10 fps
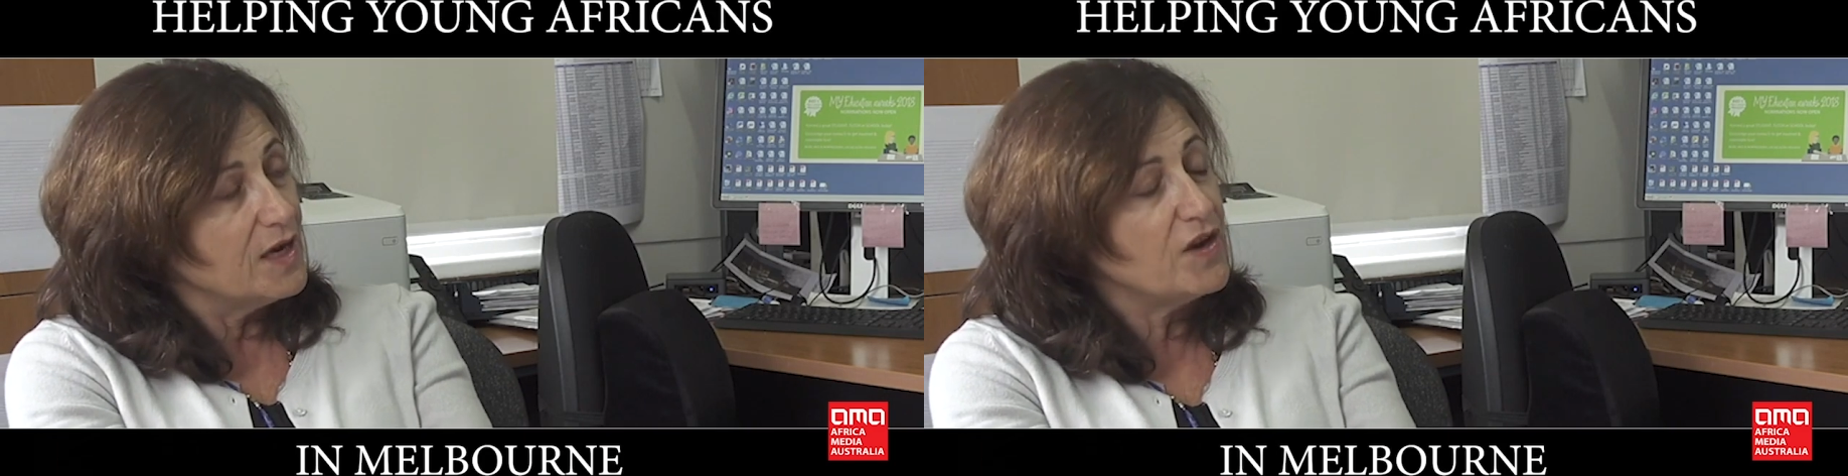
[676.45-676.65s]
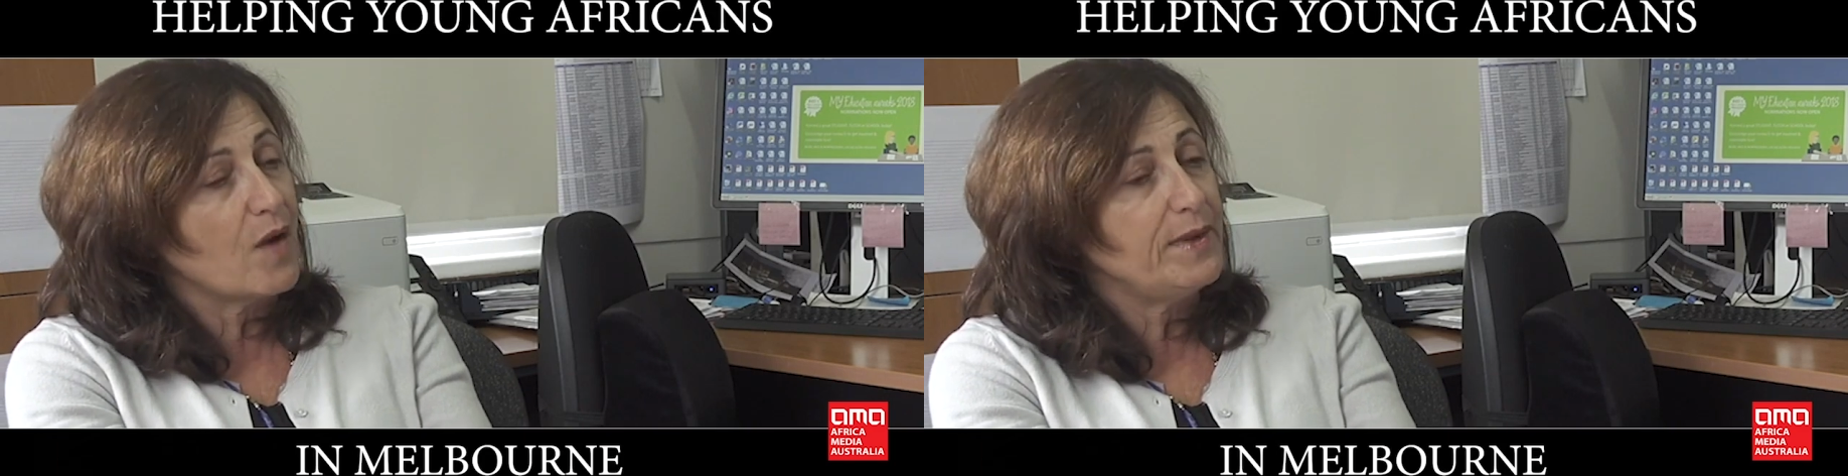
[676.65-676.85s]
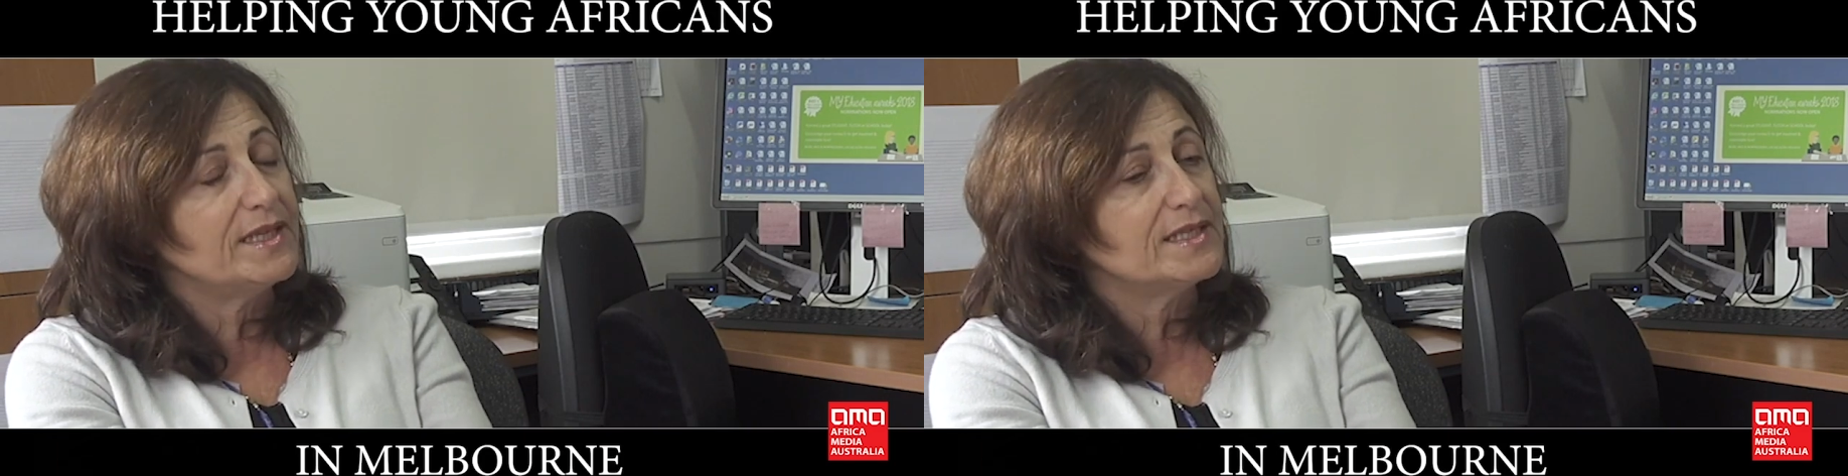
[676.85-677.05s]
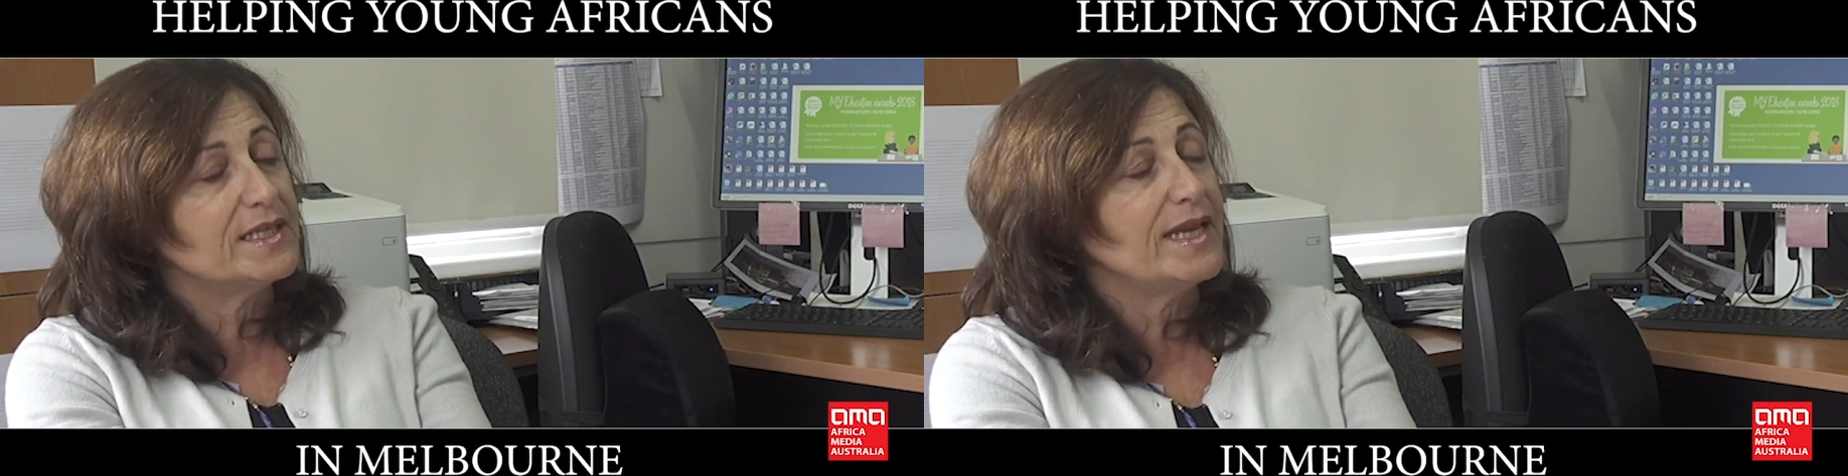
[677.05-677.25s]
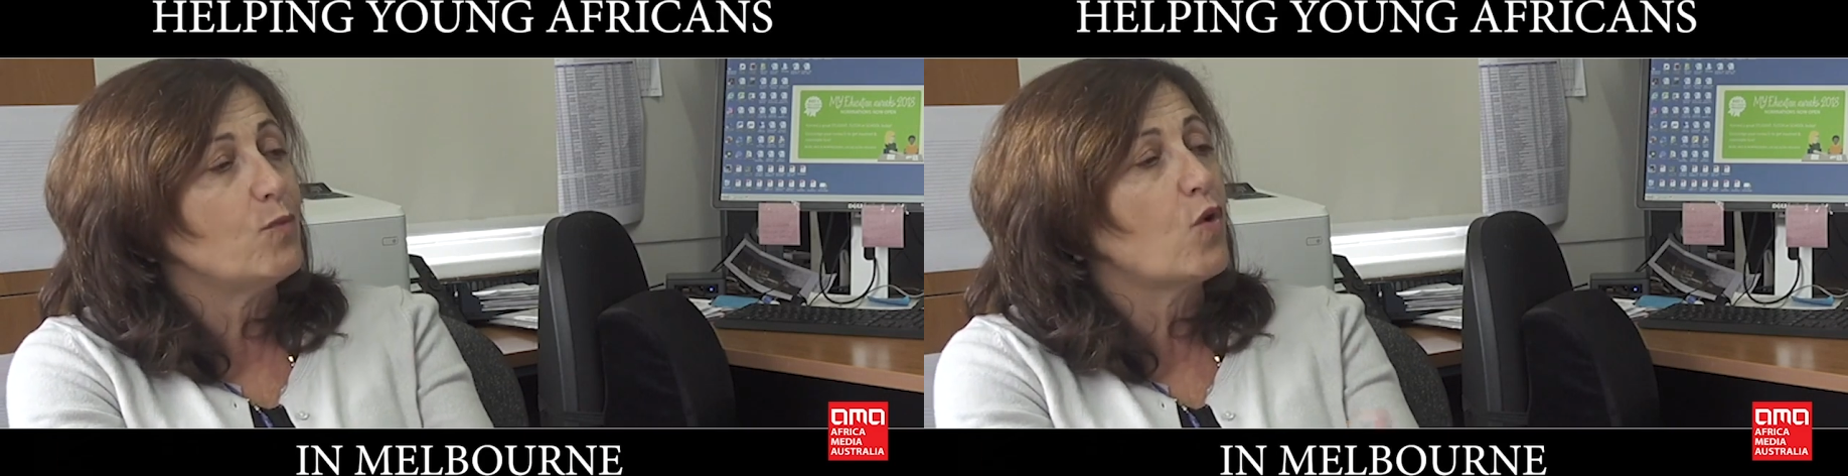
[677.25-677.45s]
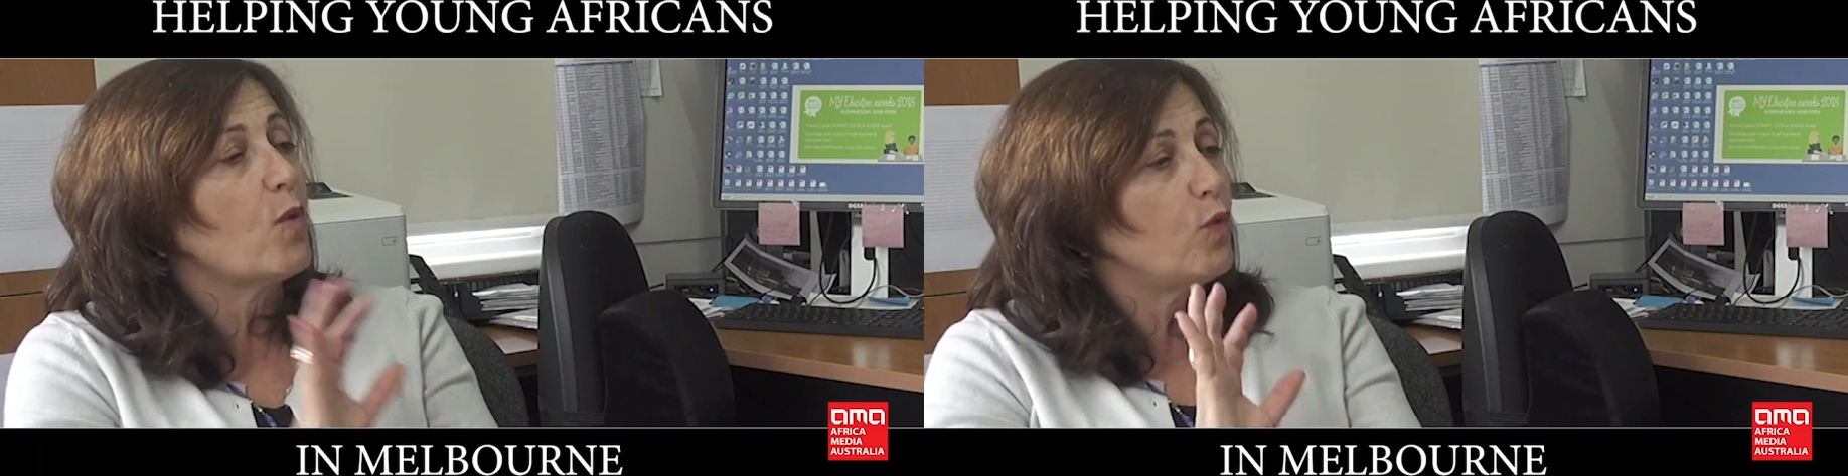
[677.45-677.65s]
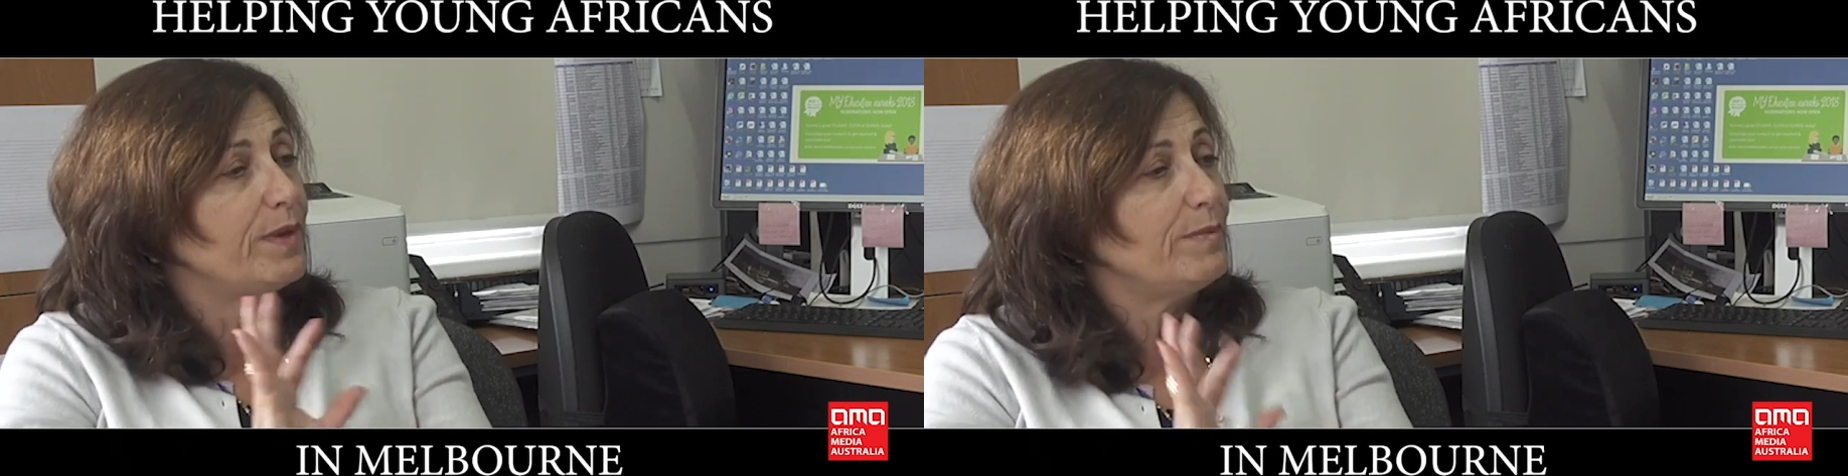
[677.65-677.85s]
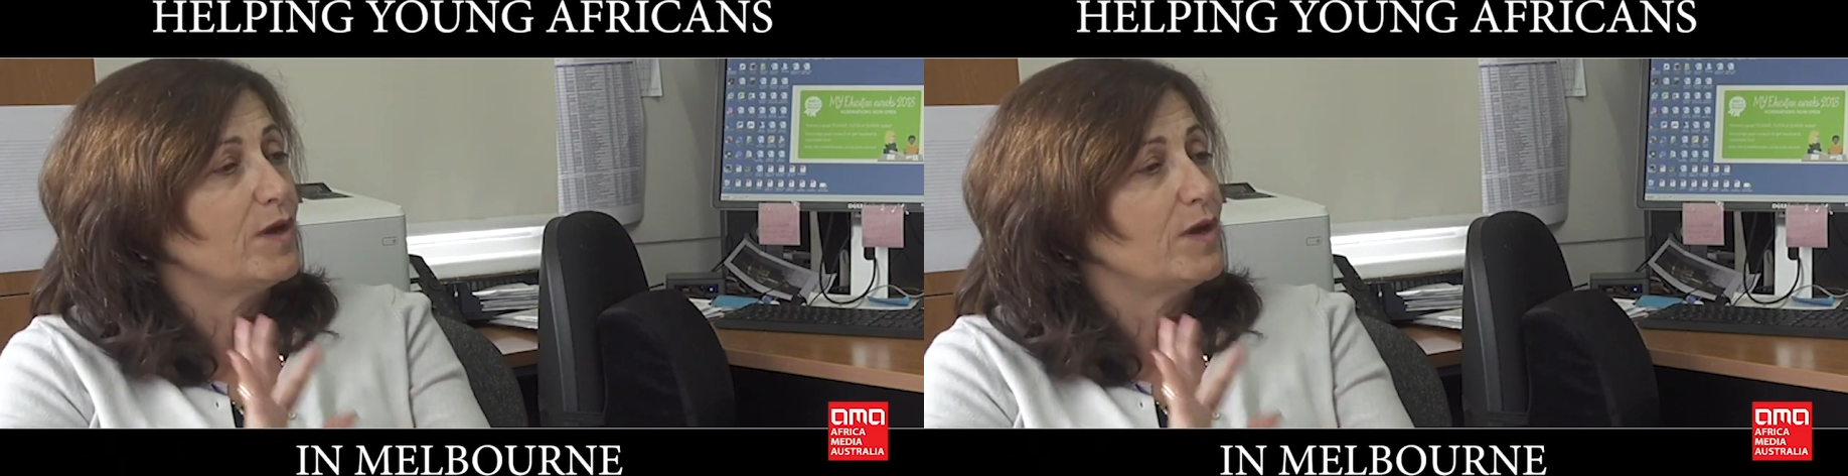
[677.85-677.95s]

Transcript: knowing that CMY will be